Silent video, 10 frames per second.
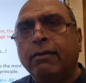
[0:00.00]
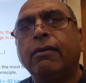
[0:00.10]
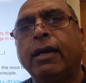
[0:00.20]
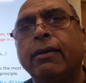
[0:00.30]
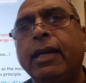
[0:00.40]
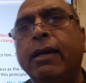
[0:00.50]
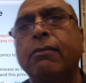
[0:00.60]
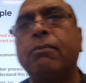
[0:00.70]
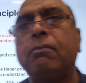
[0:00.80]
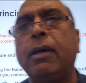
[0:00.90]
Right,
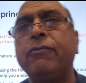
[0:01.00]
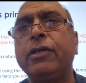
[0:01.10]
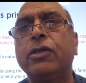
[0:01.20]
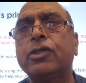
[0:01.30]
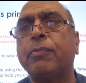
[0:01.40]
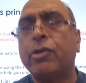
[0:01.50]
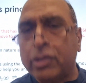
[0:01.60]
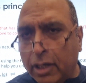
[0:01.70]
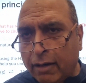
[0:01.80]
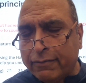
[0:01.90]
now my video is
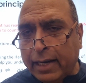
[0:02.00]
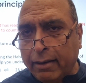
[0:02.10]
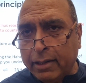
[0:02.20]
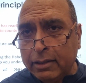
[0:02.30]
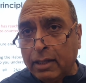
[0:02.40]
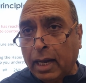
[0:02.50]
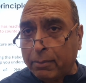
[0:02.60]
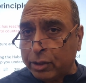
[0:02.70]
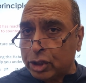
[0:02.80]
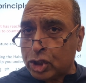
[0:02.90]
approaching half an hour. I'm
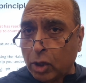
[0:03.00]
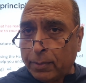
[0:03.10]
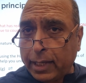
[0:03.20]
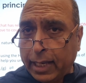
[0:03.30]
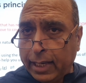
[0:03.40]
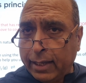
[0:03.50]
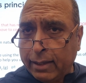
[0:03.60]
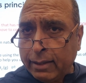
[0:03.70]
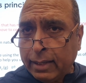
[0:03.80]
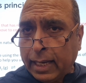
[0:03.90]
going to stop it
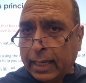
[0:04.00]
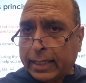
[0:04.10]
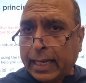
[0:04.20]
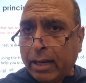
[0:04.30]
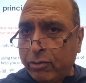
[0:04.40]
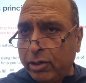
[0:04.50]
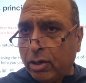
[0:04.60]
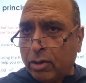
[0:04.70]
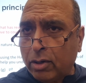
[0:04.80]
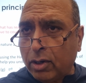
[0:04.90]
here and carry
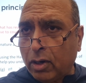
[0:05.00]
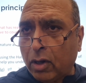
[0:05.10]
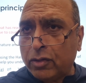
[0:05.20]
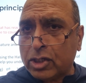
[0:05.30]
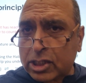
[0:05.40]
on the